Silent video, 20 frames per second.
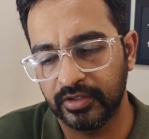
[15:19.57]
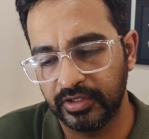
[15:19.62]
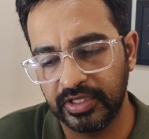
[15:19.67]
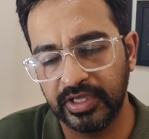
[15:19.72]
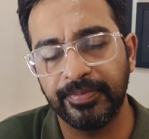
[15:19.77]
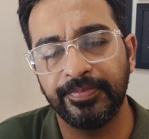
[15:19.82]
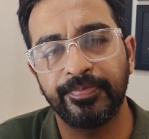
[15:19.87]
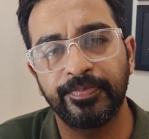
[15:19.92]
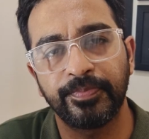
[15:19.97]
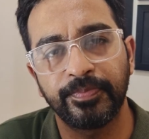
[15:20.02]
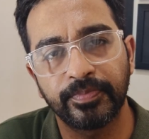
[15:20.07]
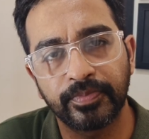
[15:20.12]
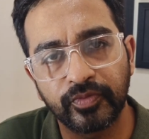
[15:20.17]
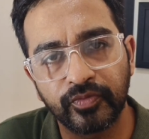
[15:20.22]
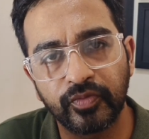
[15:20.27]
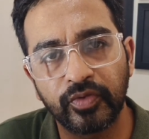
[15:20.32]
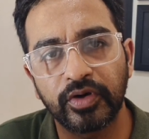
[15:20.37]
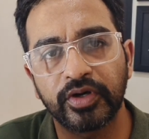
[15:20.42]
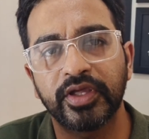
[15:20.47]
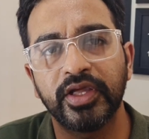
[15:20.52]
Keep
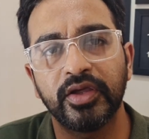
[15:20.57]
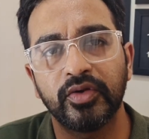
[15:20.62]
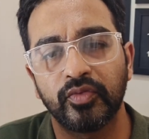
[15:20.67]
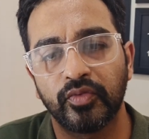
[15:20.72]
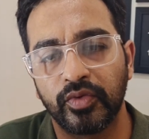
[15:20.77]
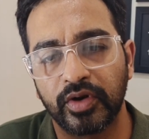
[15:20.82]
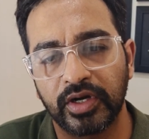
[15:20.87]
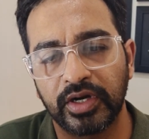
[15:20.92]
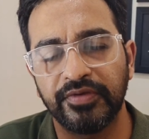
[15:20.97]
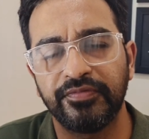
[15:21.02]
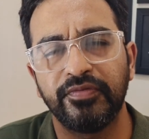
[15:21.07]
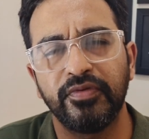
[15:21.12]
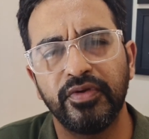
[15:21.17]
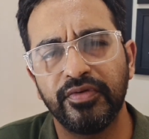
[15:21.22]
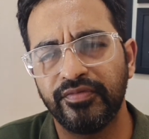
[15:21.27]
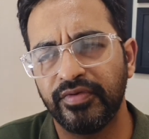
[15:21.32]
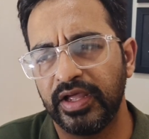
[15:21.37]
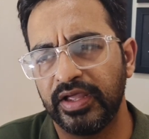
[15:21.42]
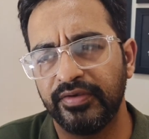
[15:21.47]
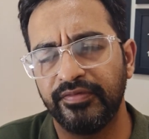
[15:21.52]
working. What if
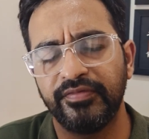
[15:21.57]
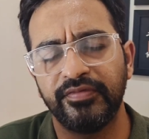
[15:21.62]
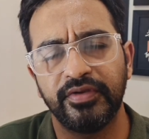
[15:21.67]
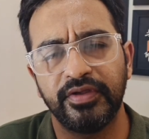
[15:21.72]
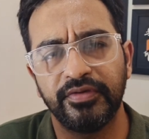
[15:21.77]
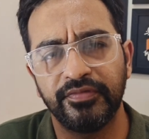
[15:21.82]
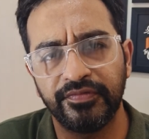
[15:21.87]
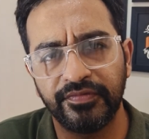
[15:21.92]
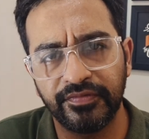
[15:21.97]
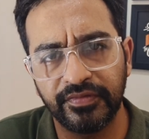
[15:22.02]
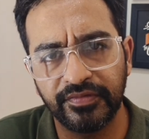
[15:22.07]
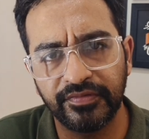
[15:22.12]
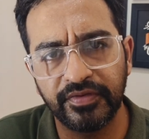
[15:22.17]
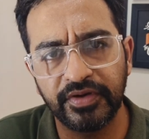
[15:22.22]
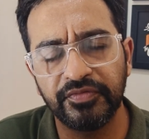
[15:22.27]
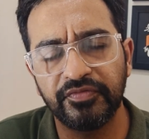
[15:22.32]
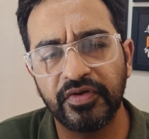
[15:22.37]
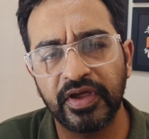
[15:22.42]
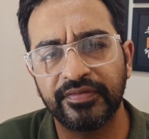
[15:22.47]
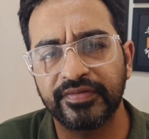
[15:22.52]
you, if
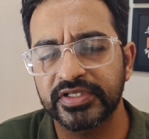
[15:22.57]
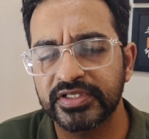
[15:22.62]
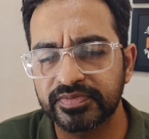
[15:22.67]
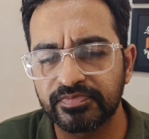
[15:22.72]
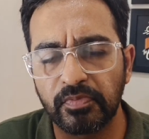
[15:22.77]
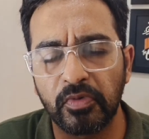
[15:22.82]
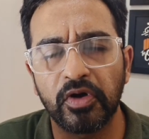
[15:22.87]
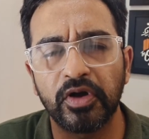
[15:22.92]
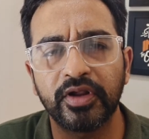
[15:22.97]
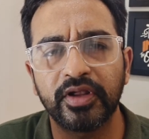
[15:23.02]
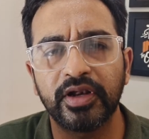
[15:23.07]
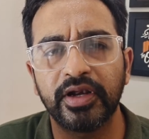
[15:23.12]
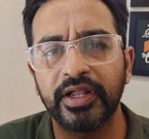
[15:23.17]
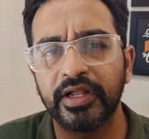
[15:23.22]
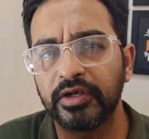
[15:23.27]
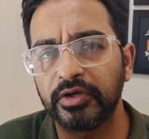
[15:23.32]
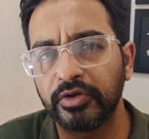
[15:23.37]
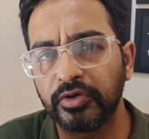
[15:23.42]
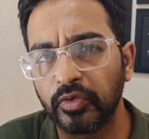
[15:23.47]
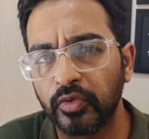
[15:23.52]
even if you have a small
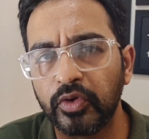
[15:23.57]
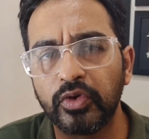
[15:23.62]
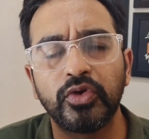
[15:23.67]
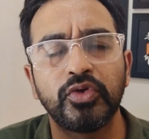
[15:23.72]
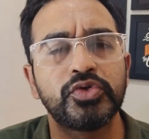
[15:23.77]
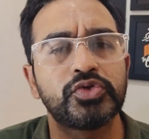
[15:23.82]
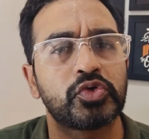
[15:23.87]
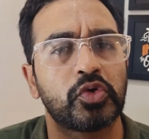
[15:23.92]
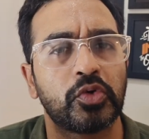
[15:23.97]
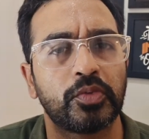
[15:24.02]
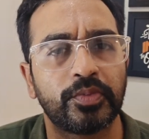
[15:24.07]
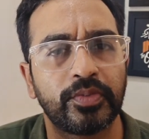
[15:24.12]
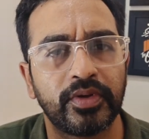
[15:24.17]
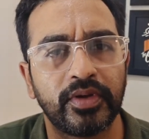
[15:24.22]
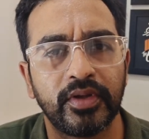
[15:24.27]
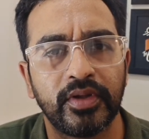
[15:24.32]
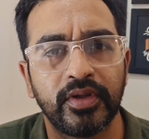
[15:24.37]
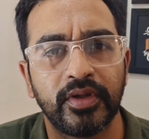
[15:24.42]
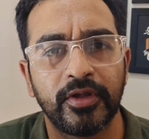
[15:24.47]
clinic, don't lose hope.